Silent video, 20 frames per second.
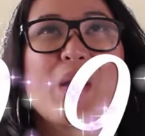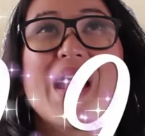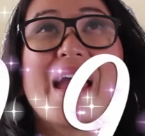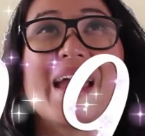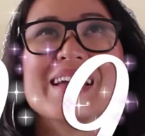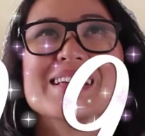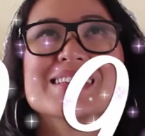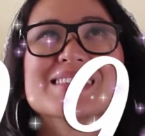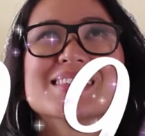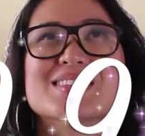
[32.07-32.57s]

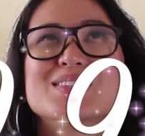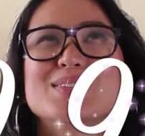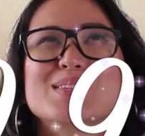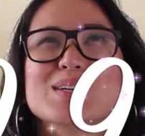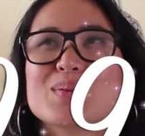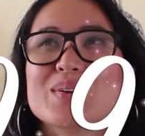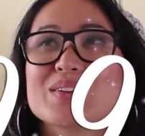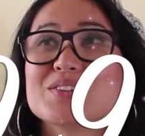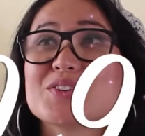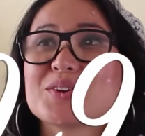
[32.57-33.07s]
ways
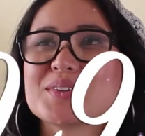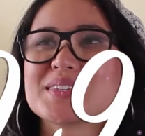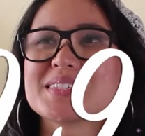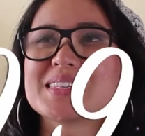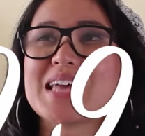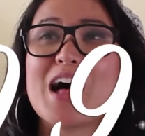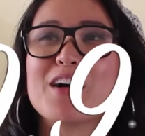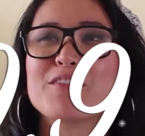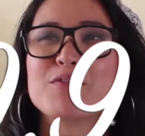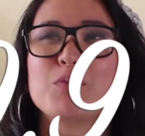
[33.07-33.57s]

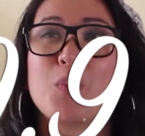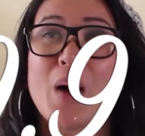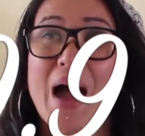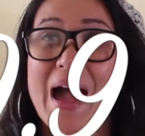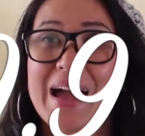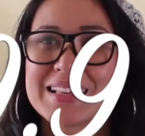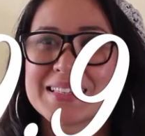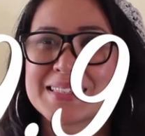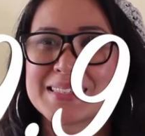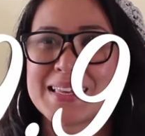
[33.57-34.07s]
do-it-yourself
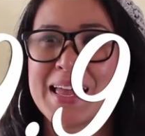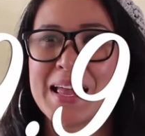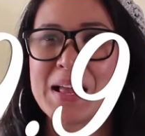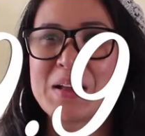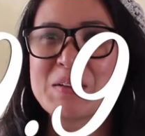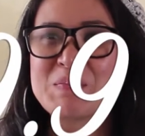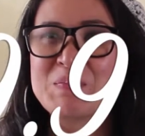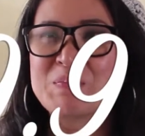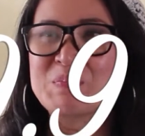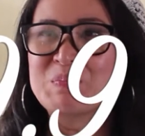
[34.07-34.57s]

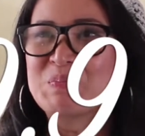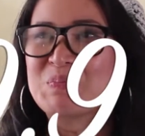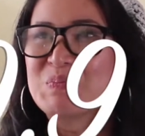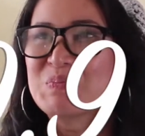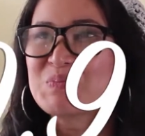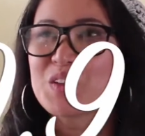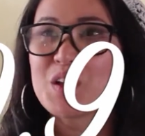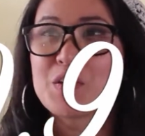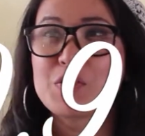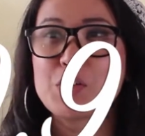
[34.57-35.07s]
waxing.
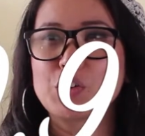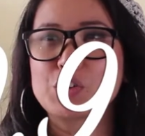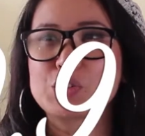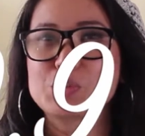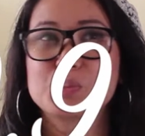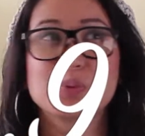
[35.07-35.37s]
There's